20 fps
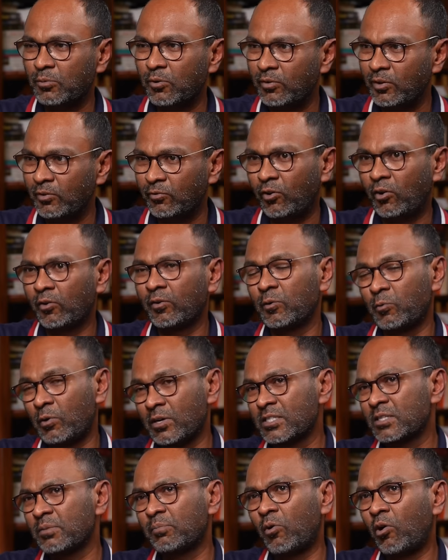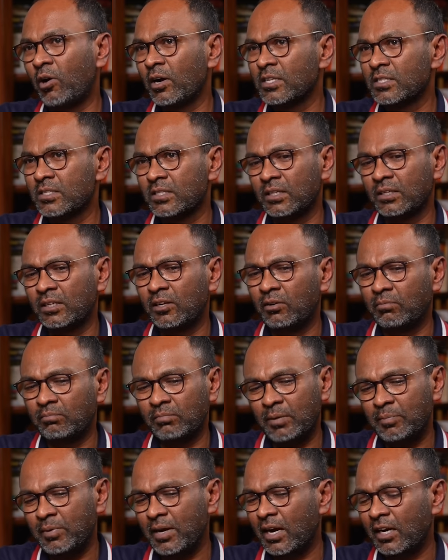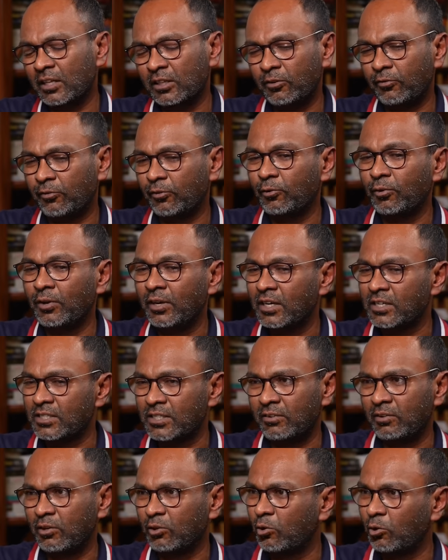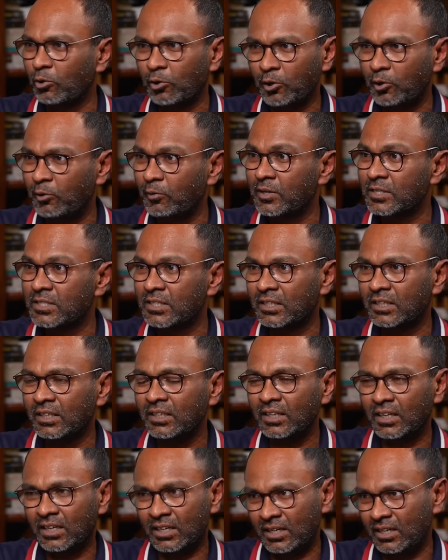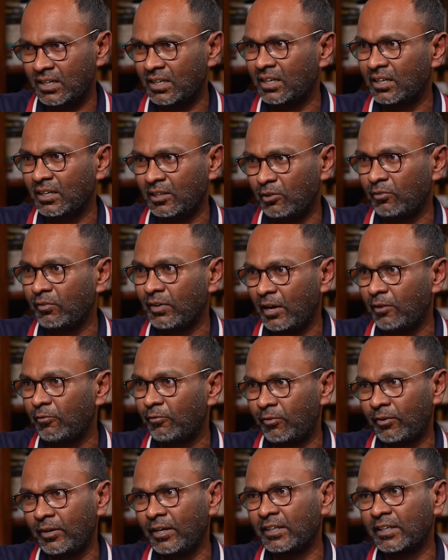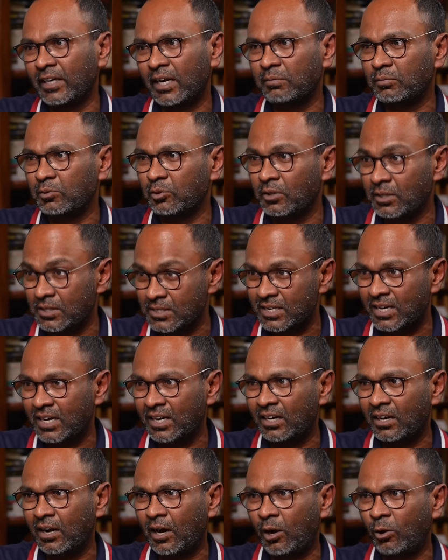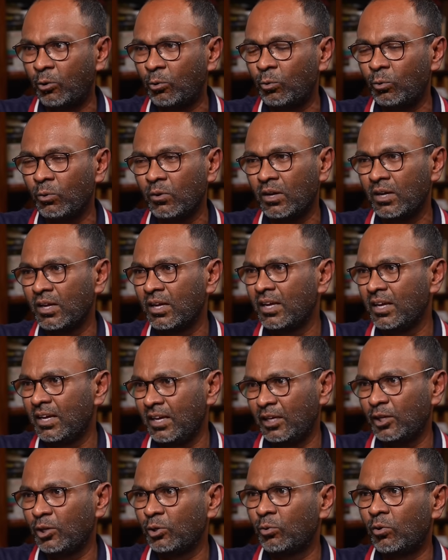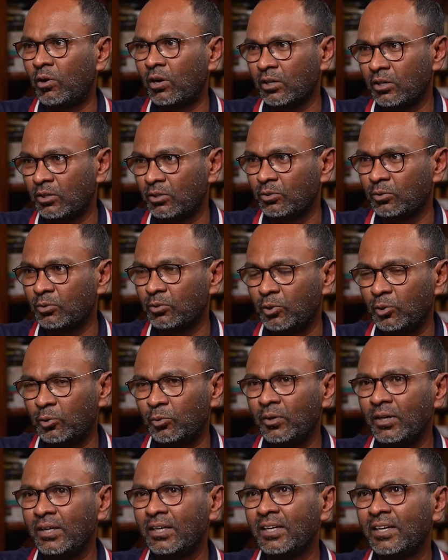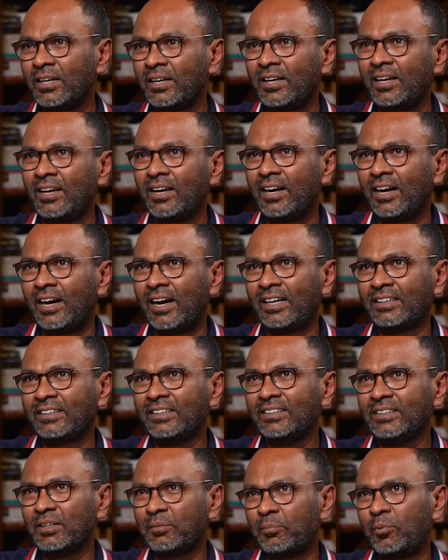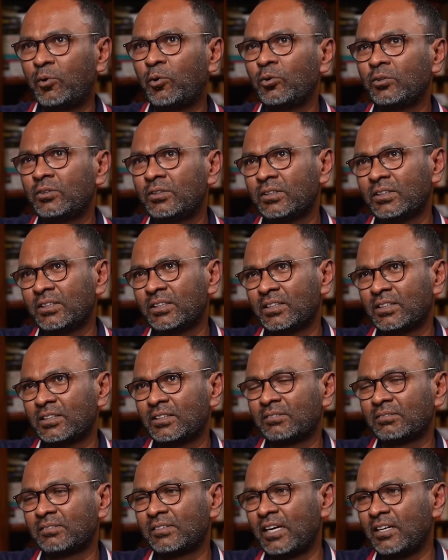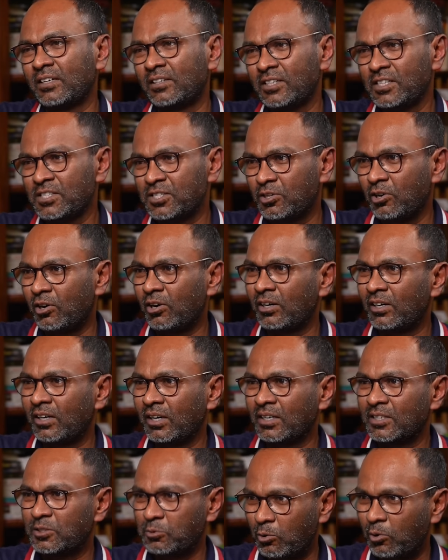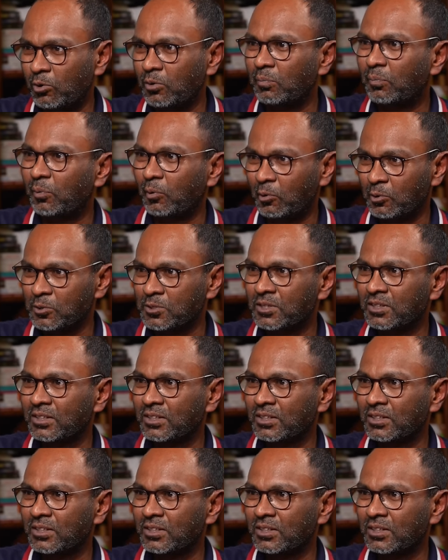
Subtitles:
moving forward. Once the boys, you know, maybe another few years, they will go to university and, you know, we have free time to decide how you wanted to do it. I think that both countries got its own pros